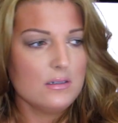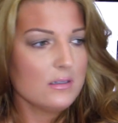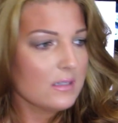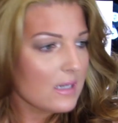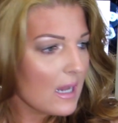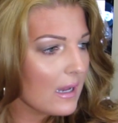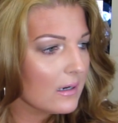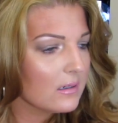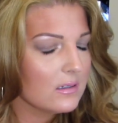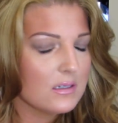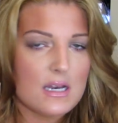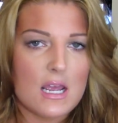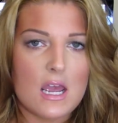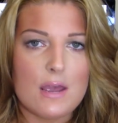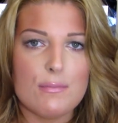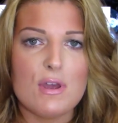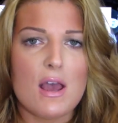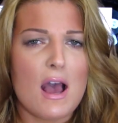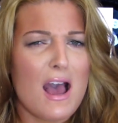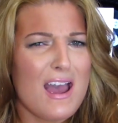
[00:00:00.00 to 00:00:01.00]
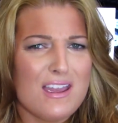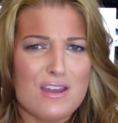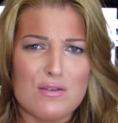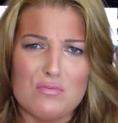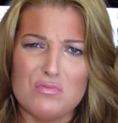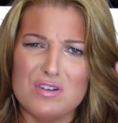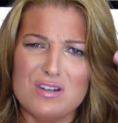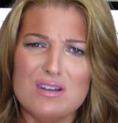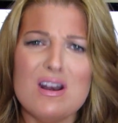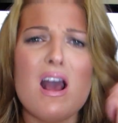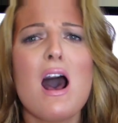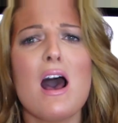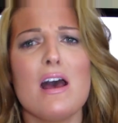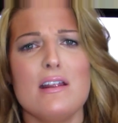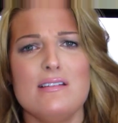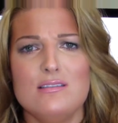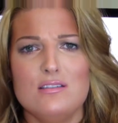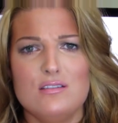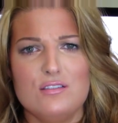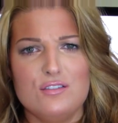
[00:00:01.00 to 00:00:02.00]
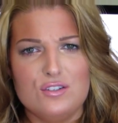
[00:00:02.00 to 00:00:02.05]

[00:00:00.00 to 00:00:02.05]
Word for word: Dagnabbit, I am not